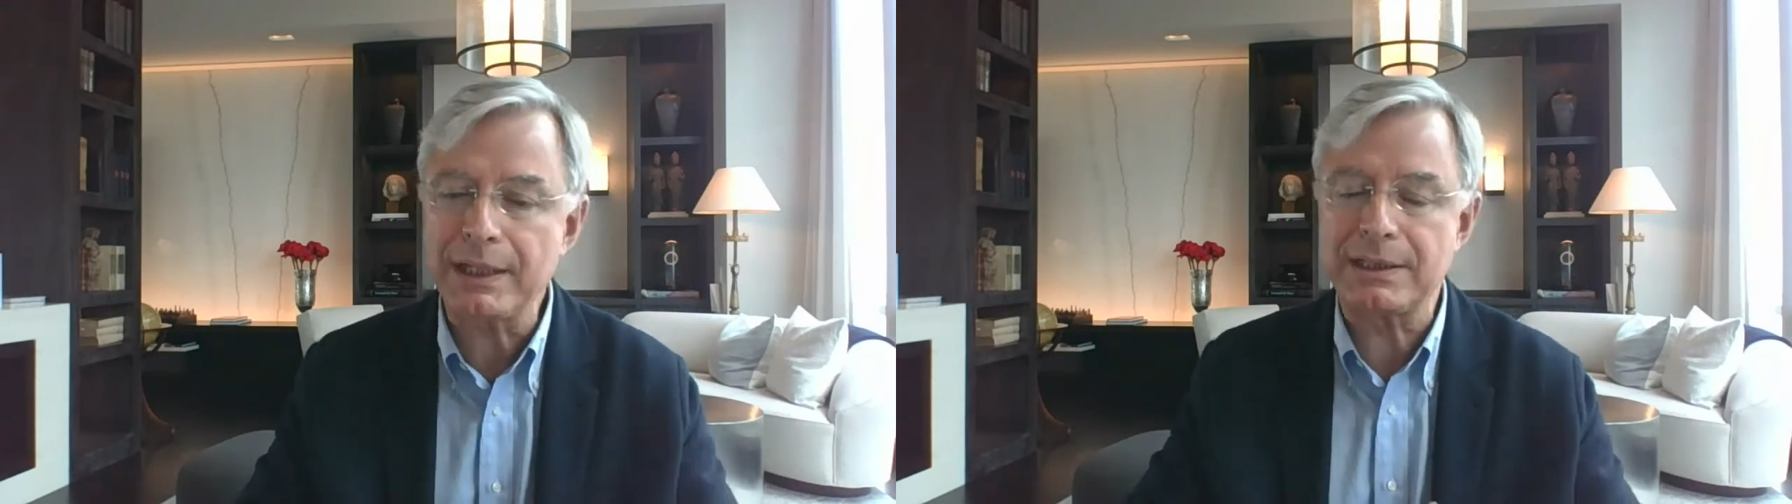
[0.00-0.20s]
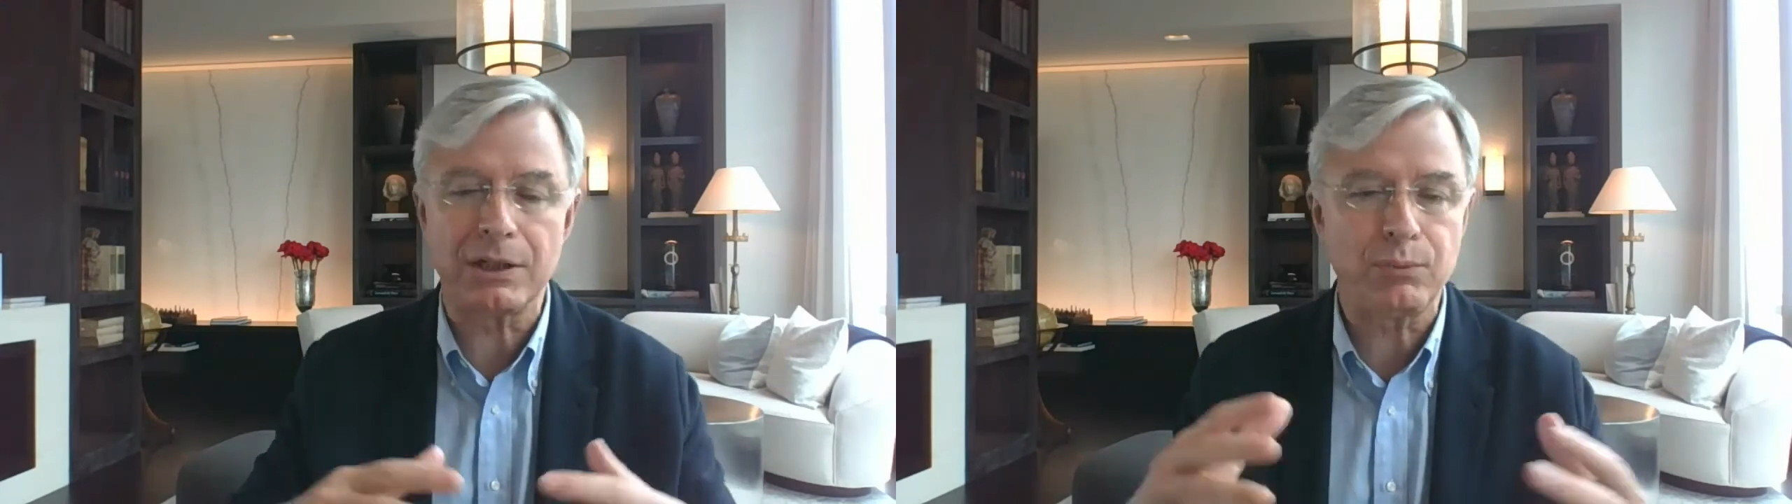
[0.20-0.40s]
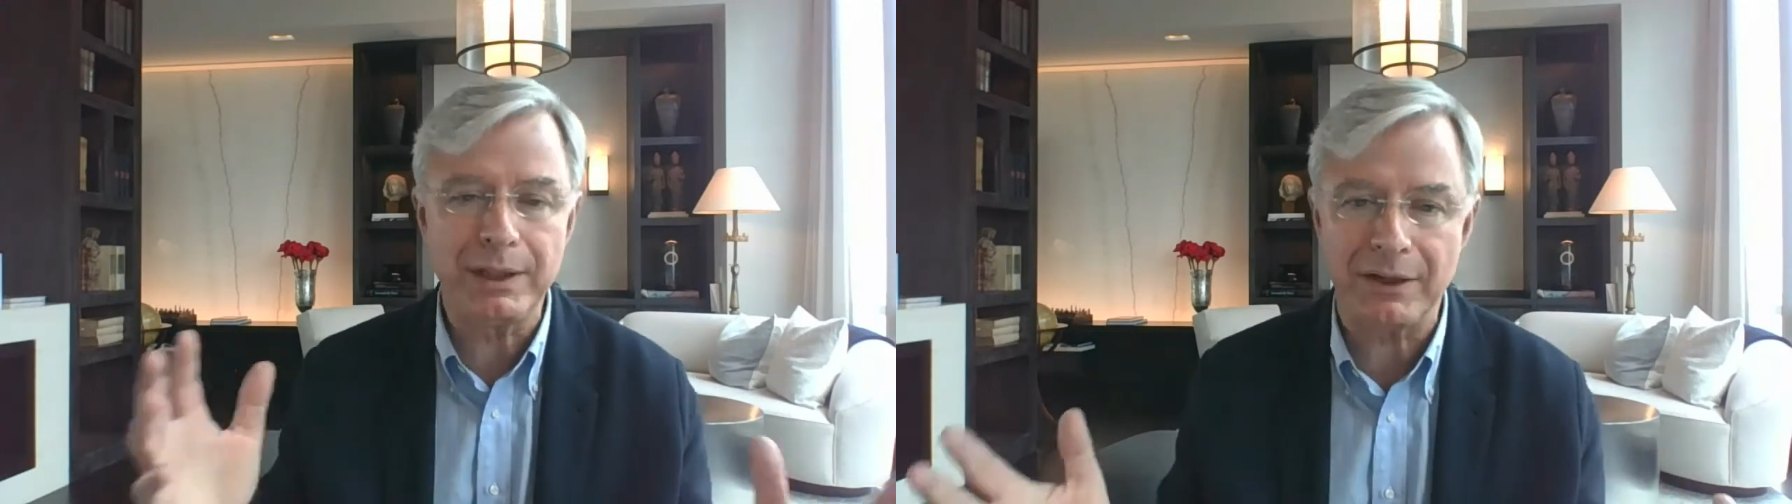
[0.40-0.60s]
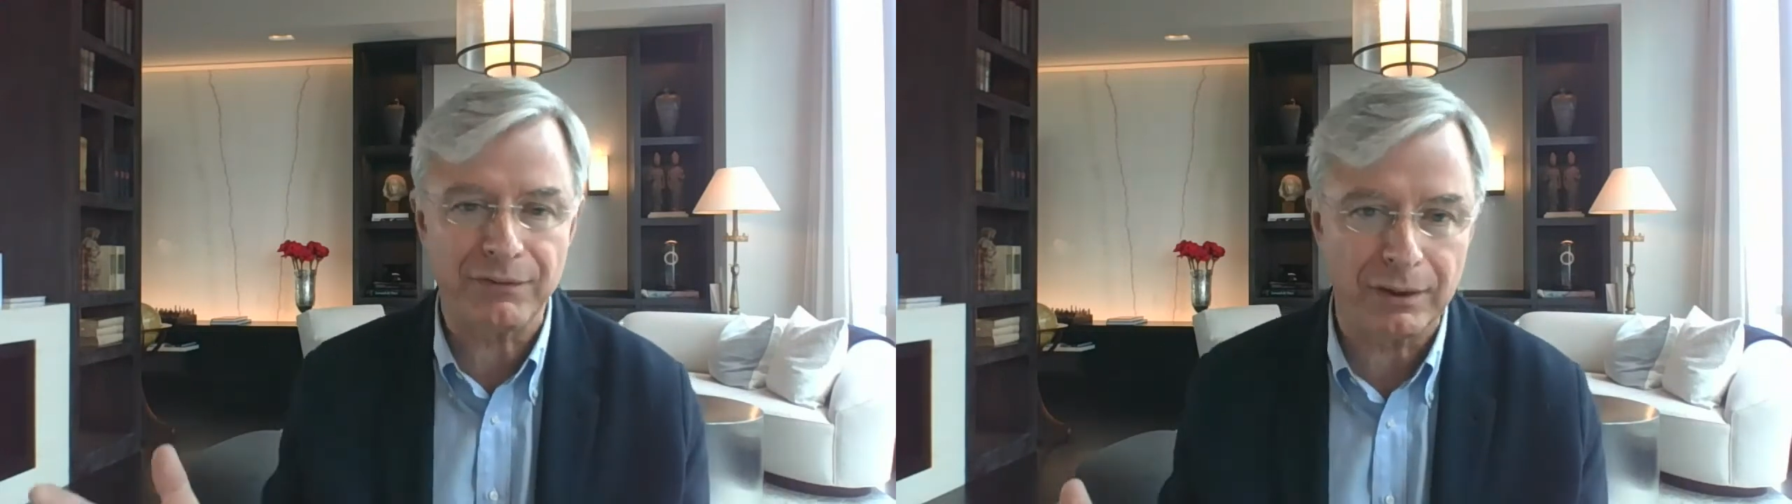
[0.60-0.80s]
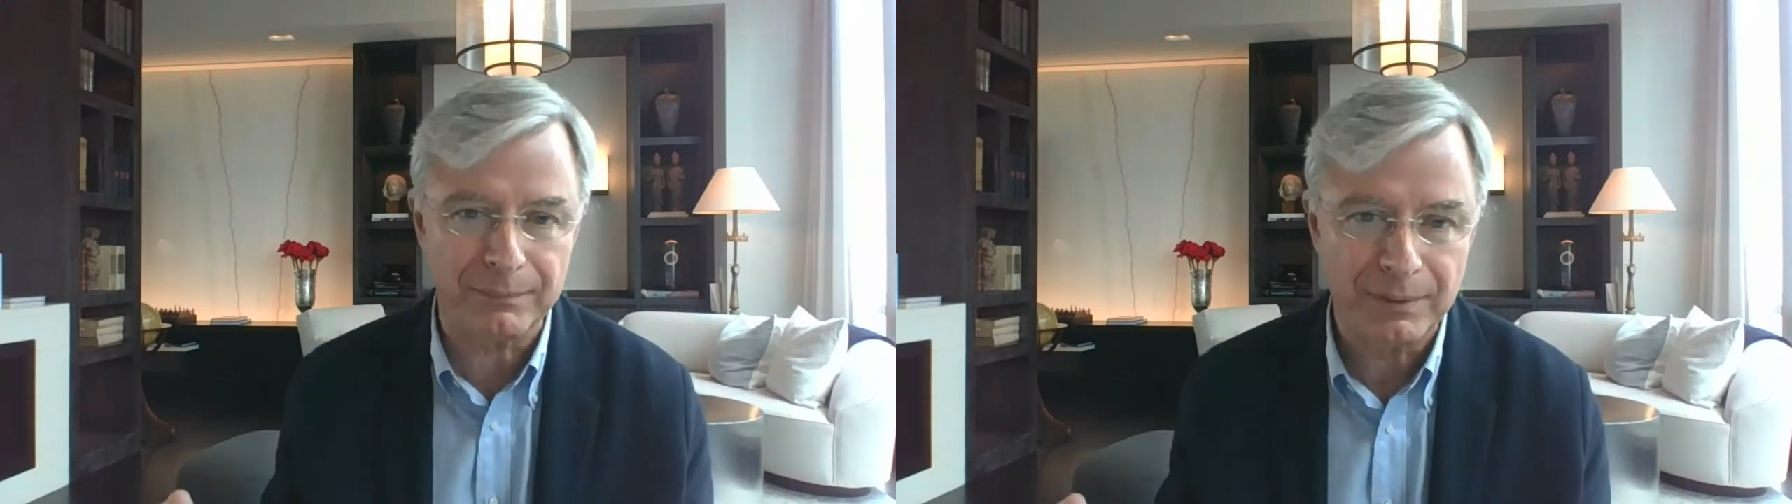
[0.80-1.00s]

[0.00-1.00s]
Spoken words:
in ways that we